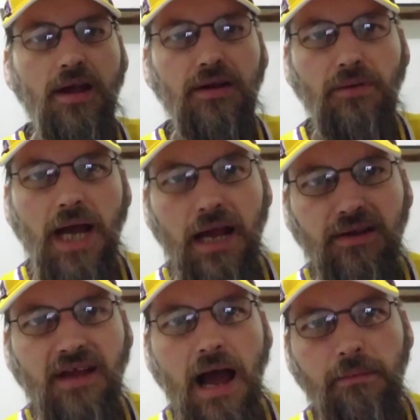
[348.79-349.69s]
So
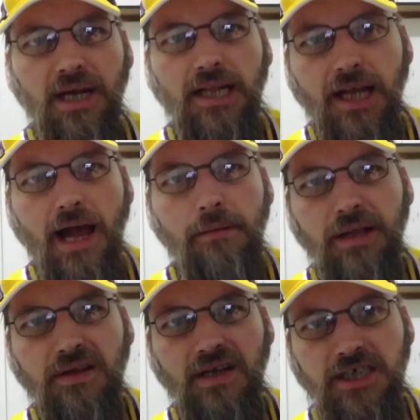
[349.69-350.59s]
guys, comment in the
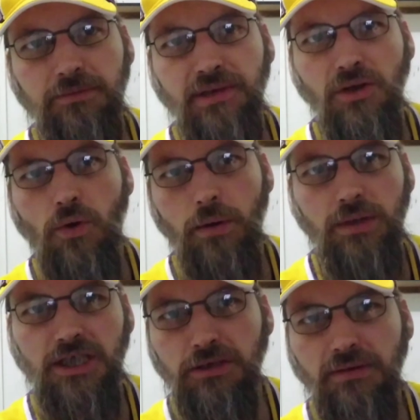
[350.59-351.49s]
comment section below on
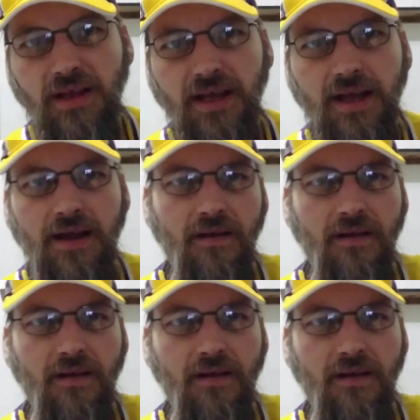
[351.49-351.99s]
what you think.